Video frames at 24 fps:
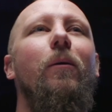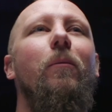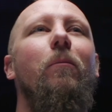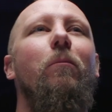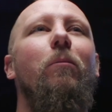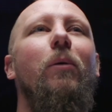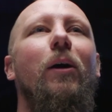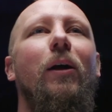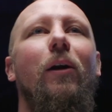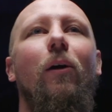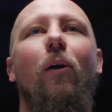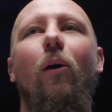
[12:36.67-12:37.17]

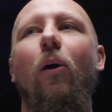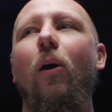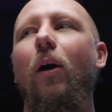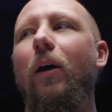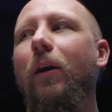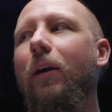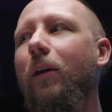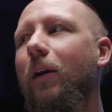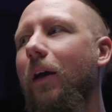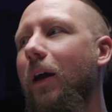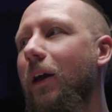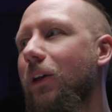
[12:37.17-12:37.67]
But
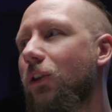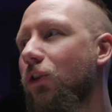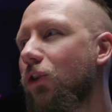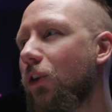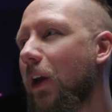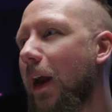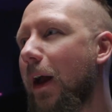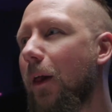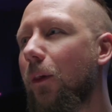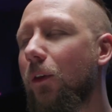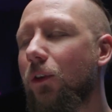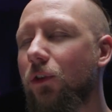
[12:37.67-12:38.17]
on a
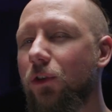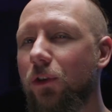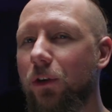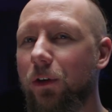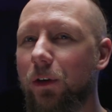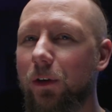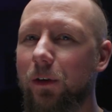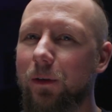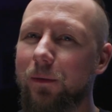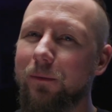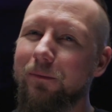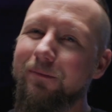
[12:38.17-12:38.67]

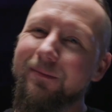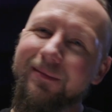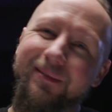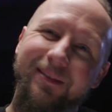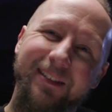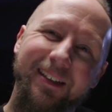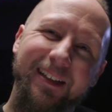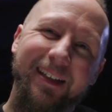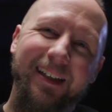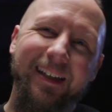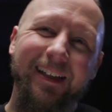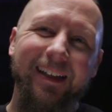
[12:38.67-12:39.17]
Challenger,
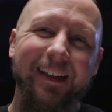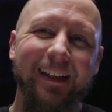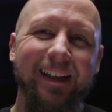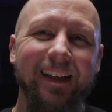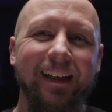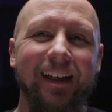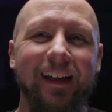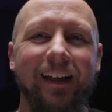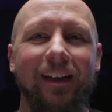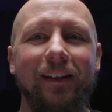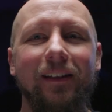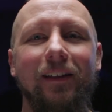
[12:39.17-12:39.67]

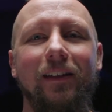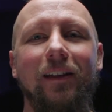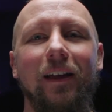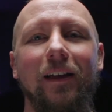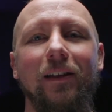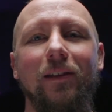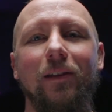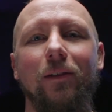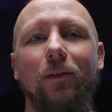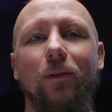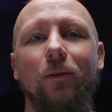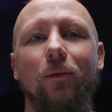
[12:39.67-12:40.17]
it
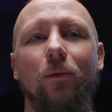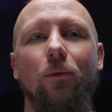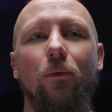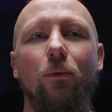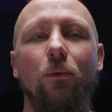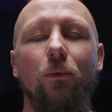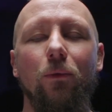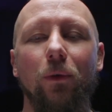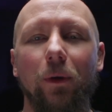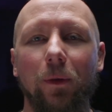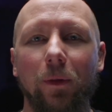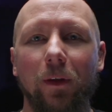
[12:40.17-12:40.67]
doesn't
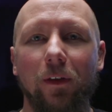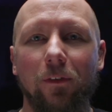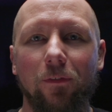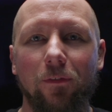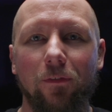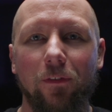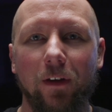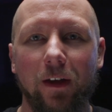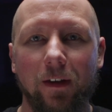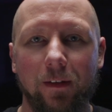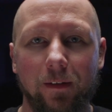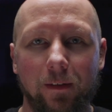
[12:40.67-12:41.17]
really
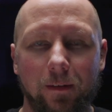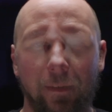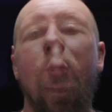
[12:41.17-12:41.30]
fit.